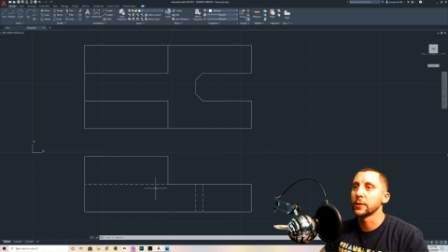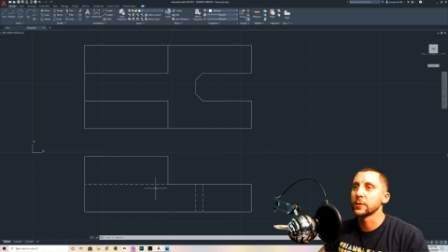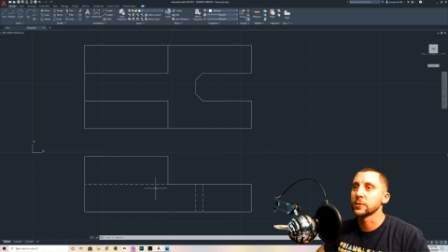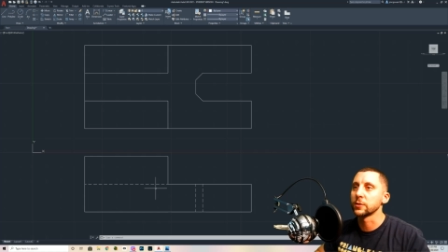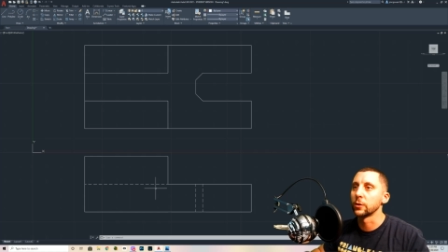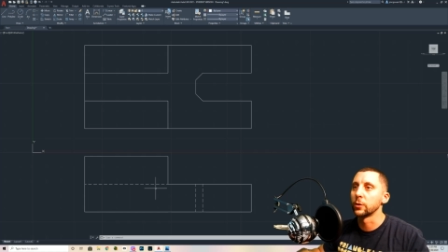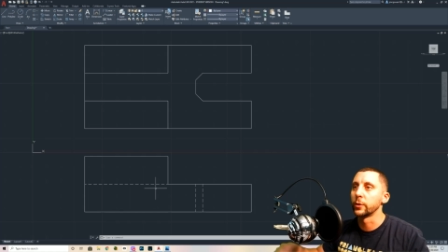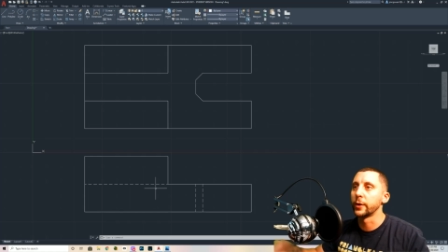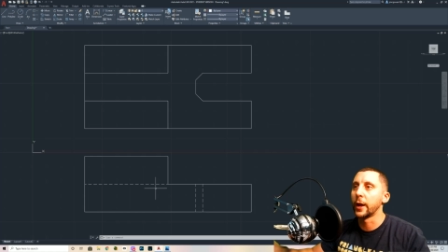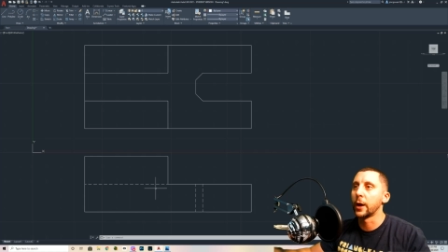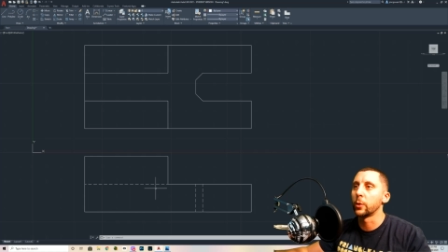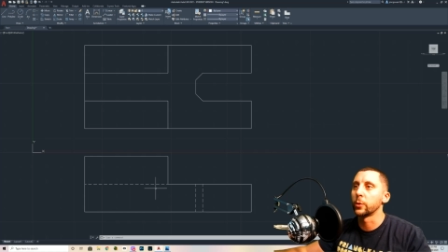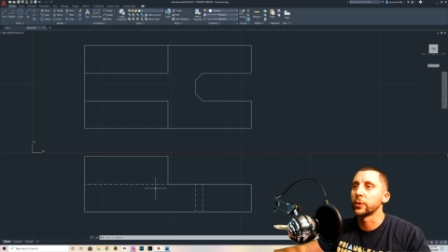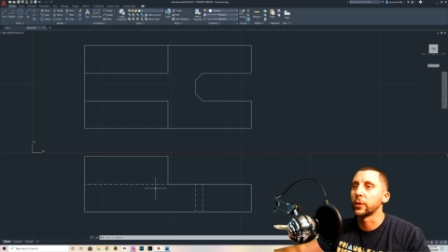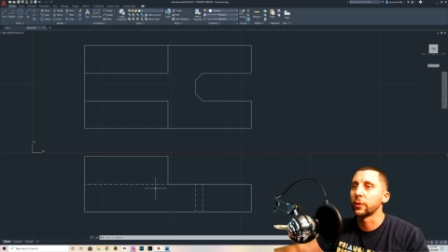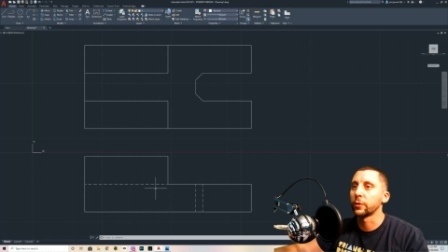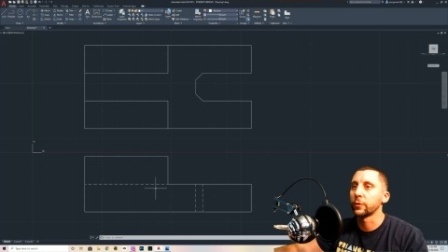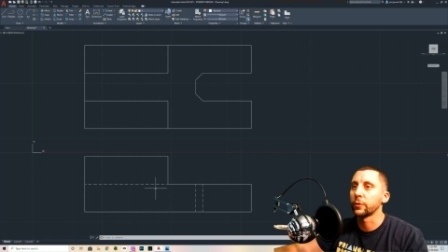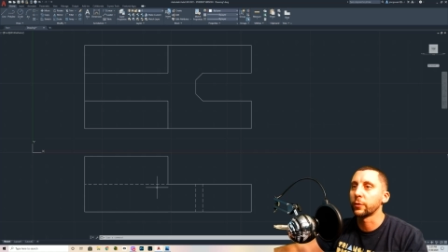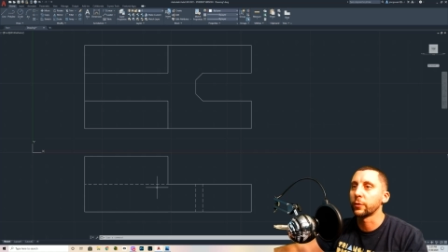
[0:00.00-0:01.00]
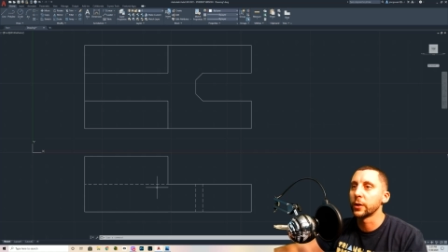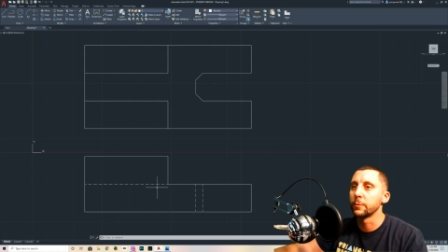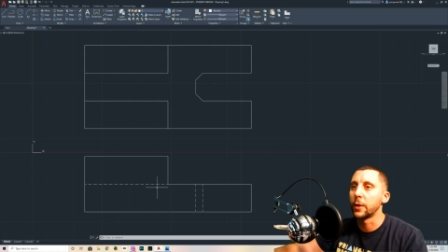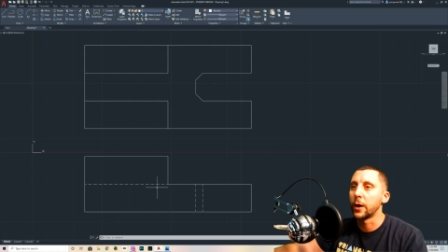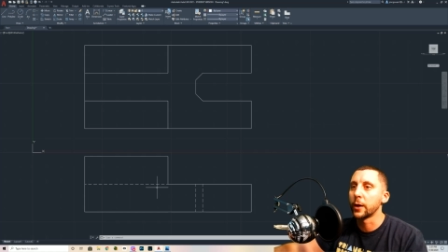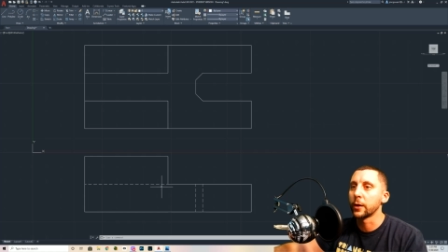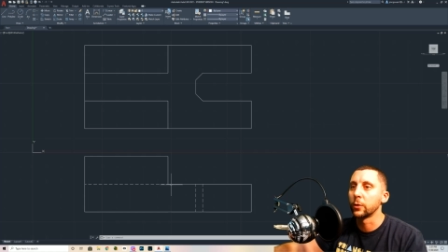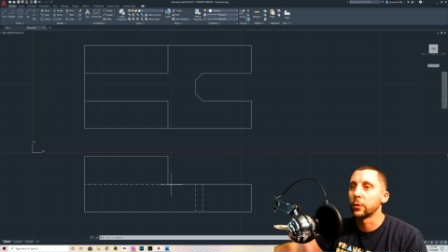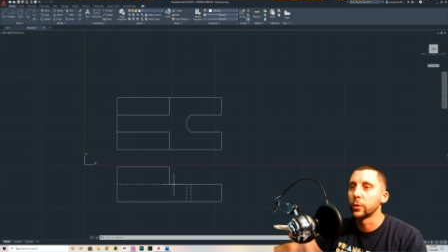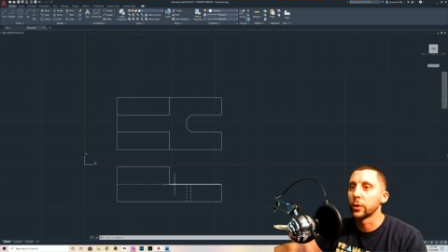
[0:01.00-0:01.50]
So now with the 3D
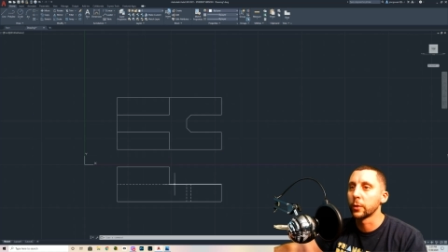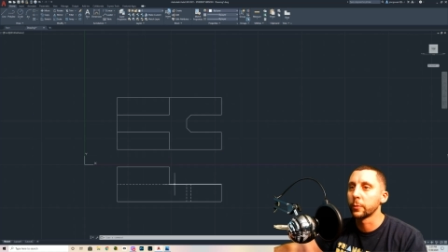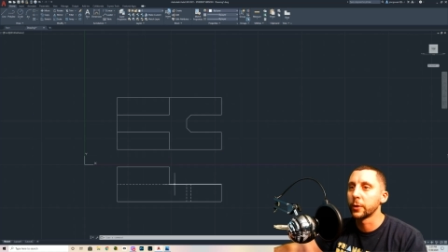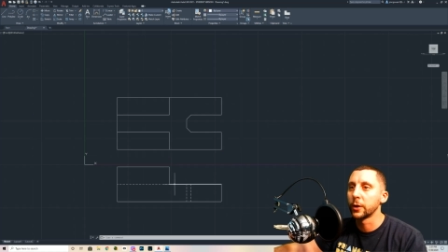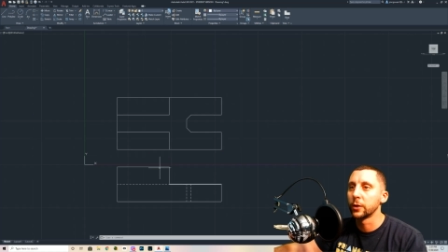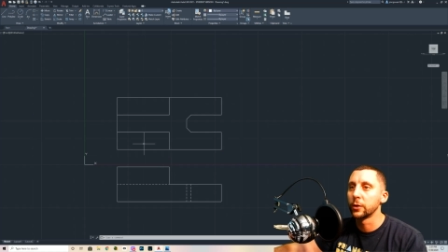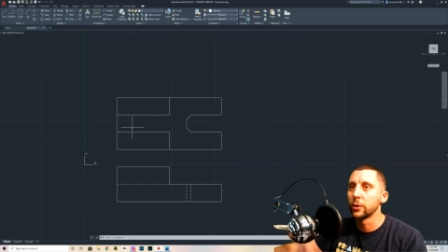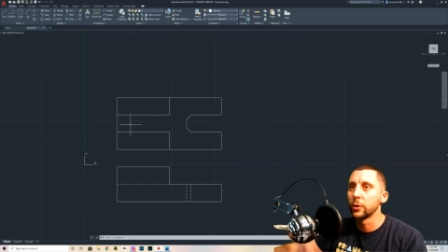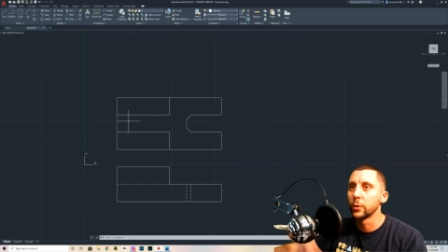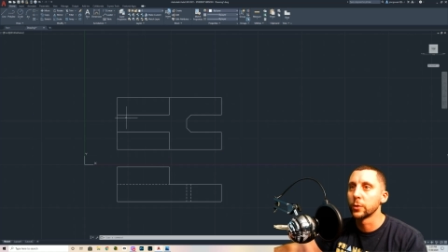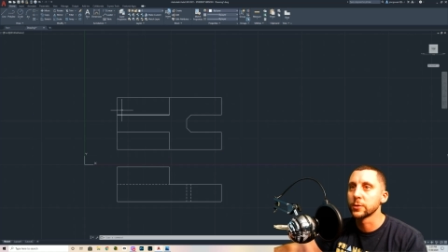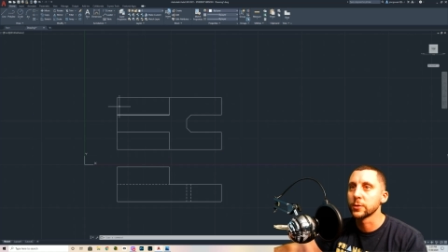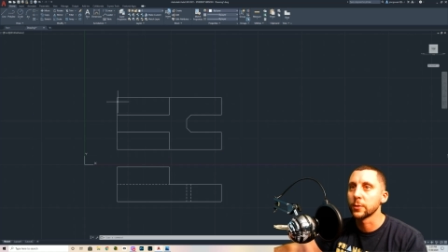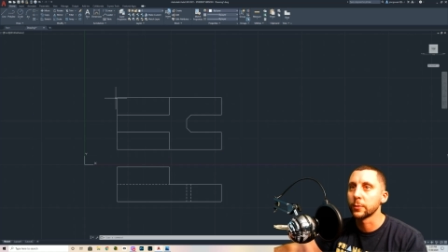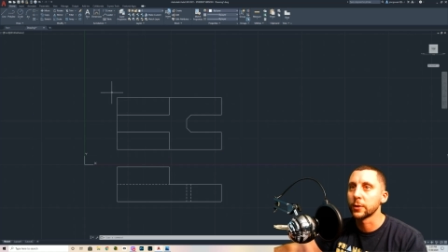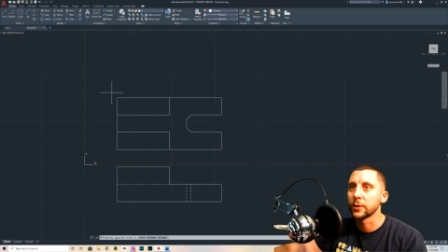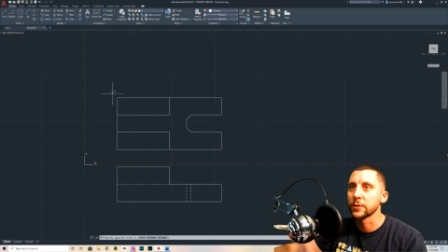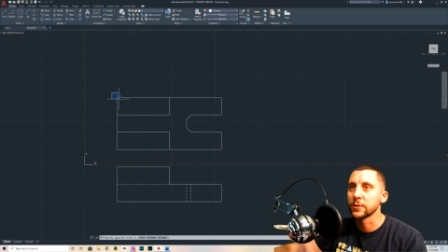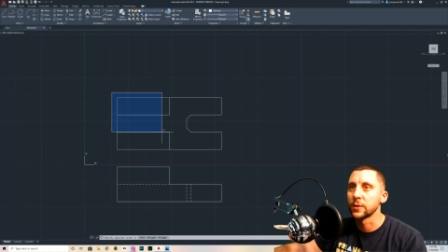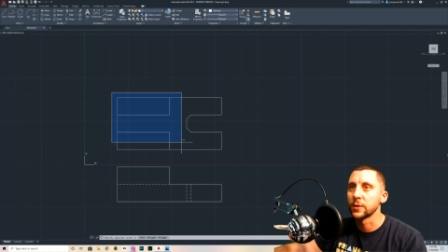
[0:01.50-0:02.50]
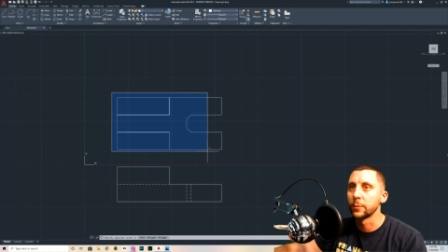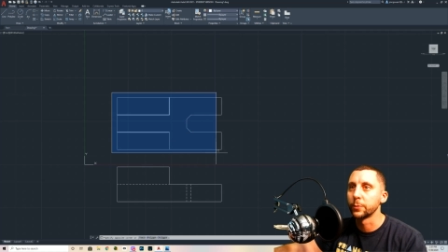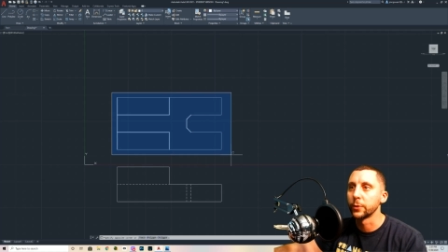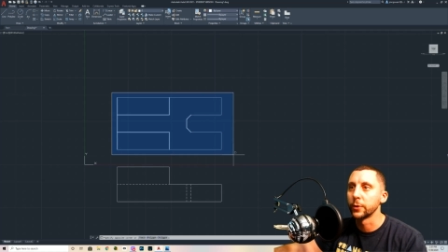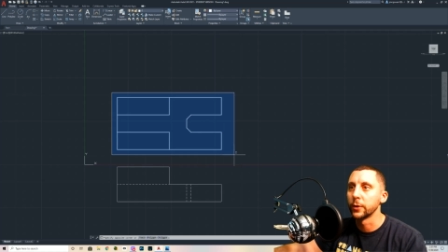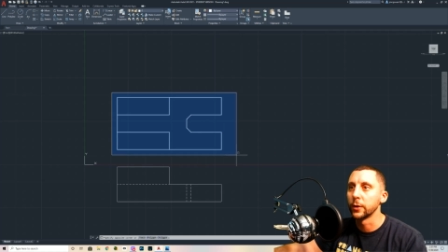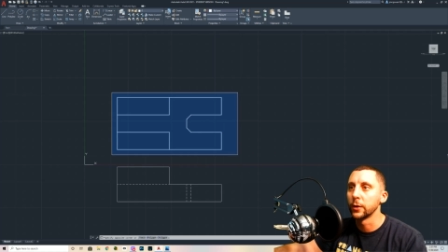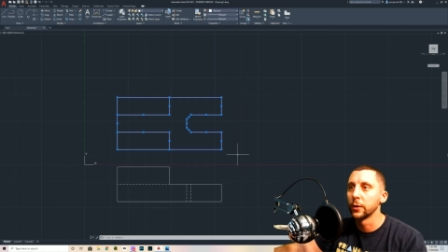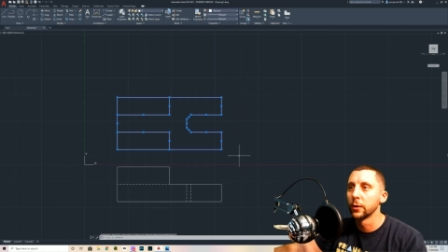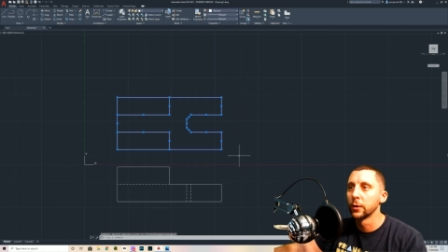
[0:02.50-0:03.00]
model, what I'm going to do is I'm going to
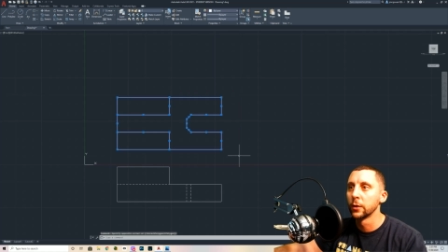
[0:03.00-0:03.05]
simply,